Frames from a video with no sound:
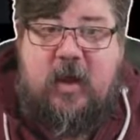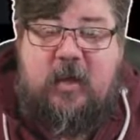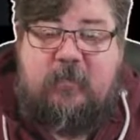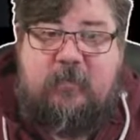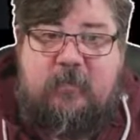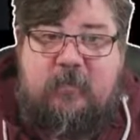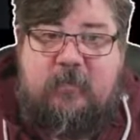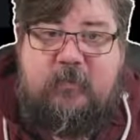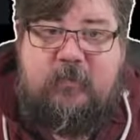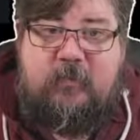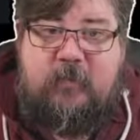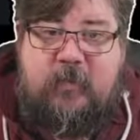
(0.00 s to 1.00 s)

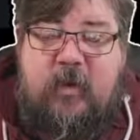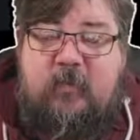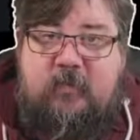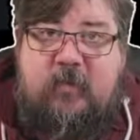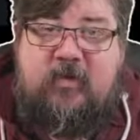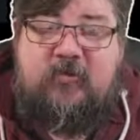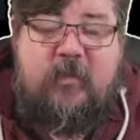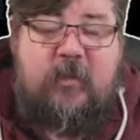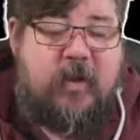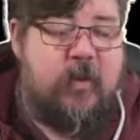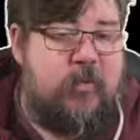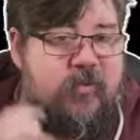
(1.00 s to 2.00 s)
Literally
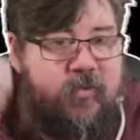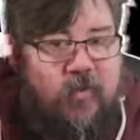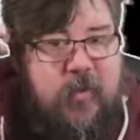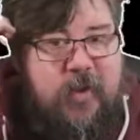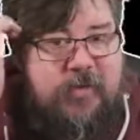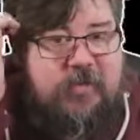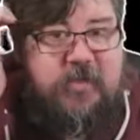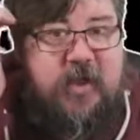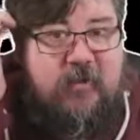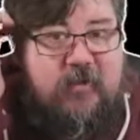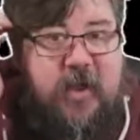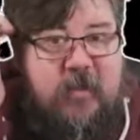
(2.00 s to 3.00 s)
by going through the questions
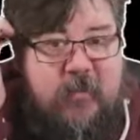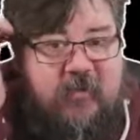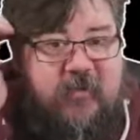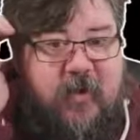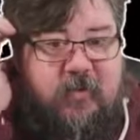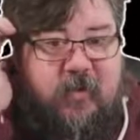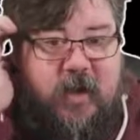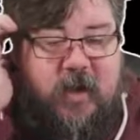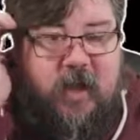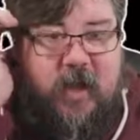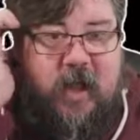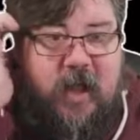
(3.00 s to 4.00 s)
there and then on my phone.
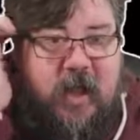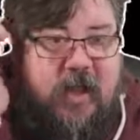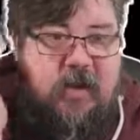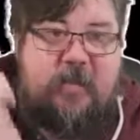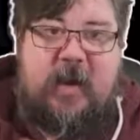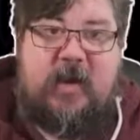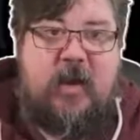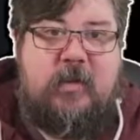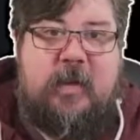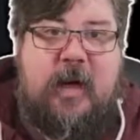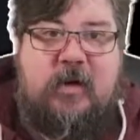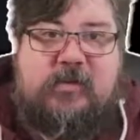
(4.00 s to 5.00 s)
You pay
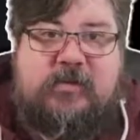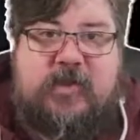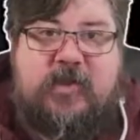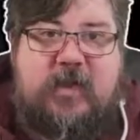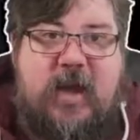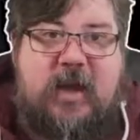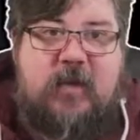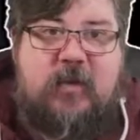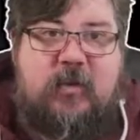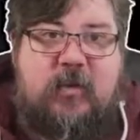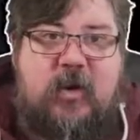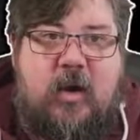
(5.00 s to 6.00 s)
£9 and you get
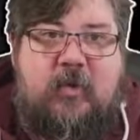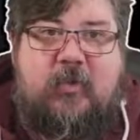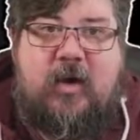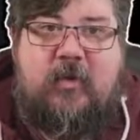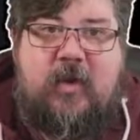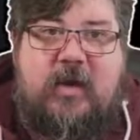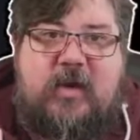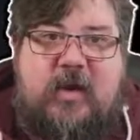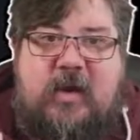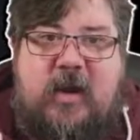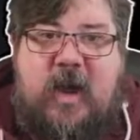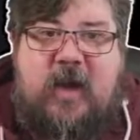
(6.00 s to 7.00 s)
your operator
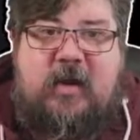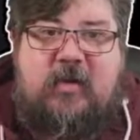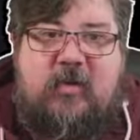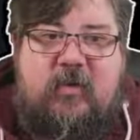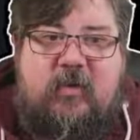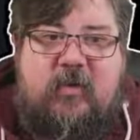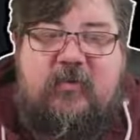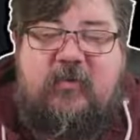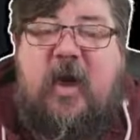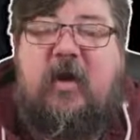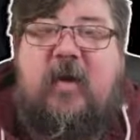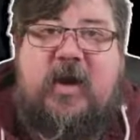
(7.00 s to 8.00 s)
ID and your
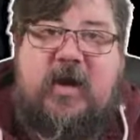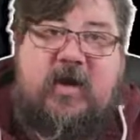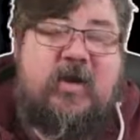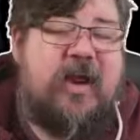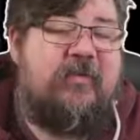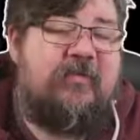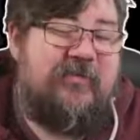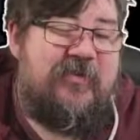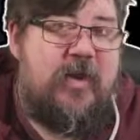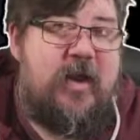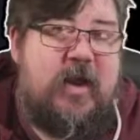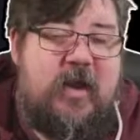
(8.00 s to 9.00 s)
flyer ID you can get for
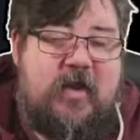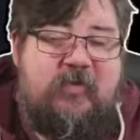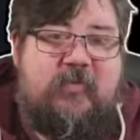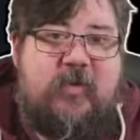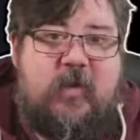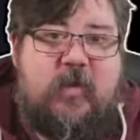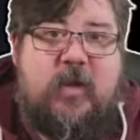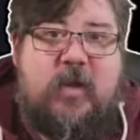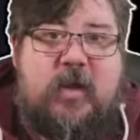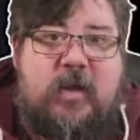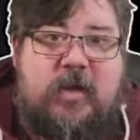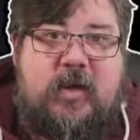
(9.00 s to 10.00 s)
free if you
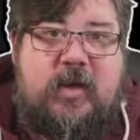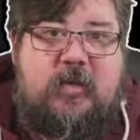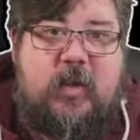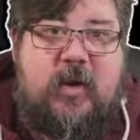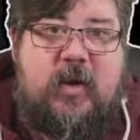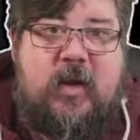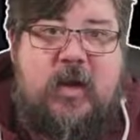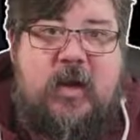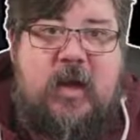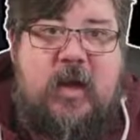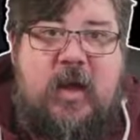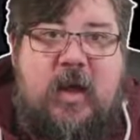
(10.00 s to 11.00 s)
need one.
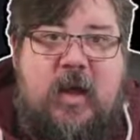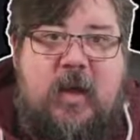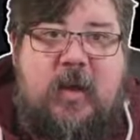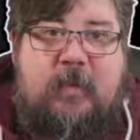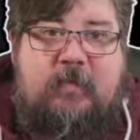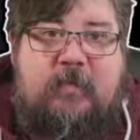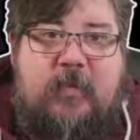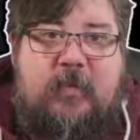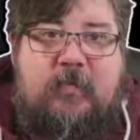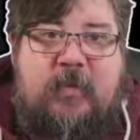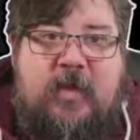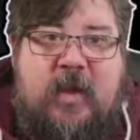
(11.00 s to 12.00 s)

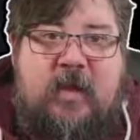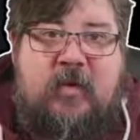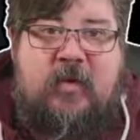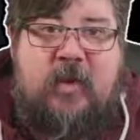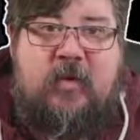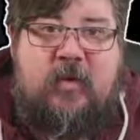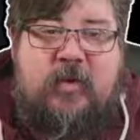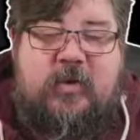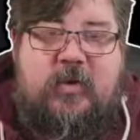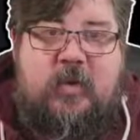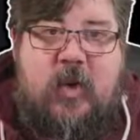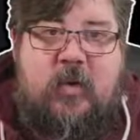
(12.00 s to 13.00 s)
But then in order
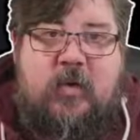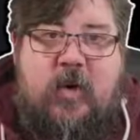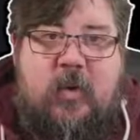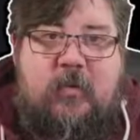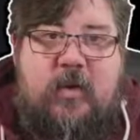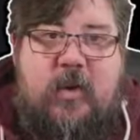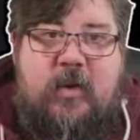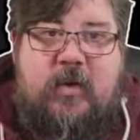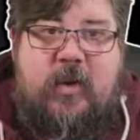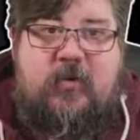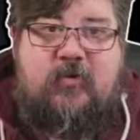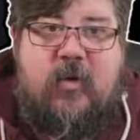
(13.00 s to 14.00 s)
to own and operate
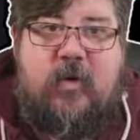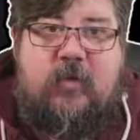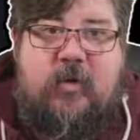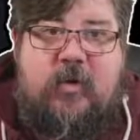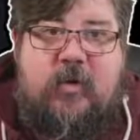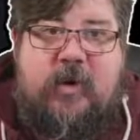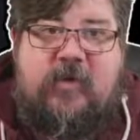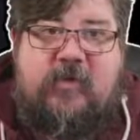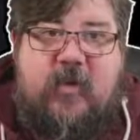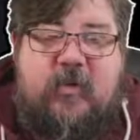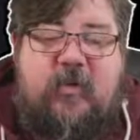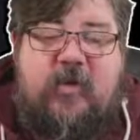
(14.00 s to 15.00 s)
a drone, you need
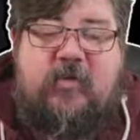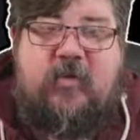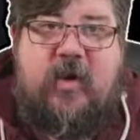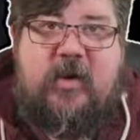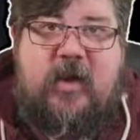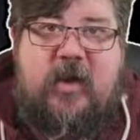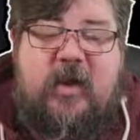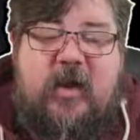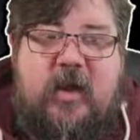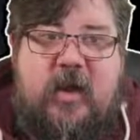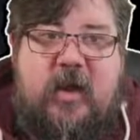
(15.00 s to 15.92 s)
this operator ID.